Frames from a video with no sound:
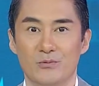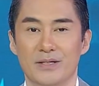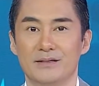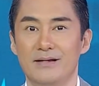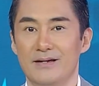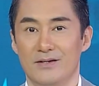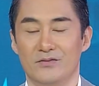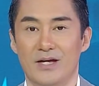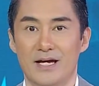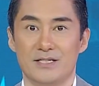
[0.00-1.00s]
when taking
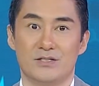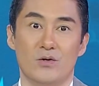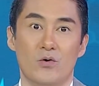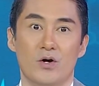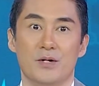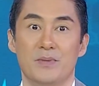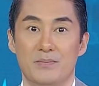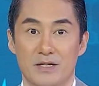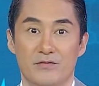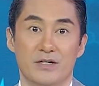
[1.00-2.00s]
a test or
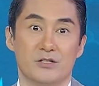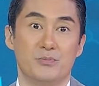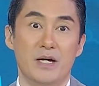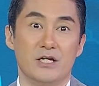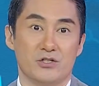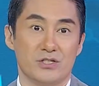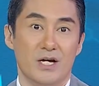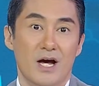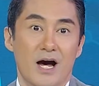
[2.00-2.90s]
maybe giving a speech.